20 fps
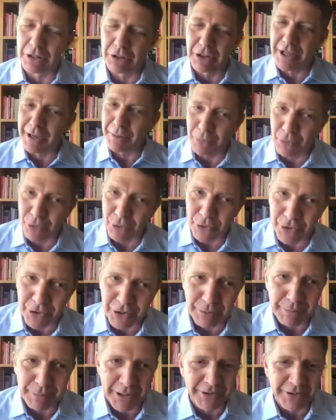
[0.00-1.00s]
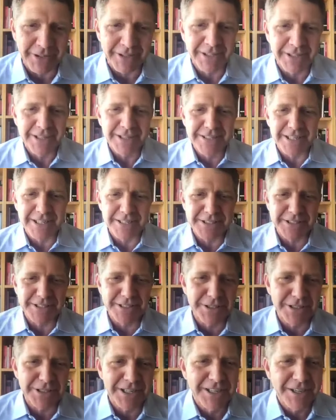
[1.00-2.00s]
a lot more about
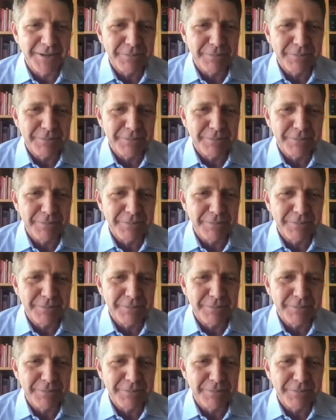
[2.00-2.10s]
Texas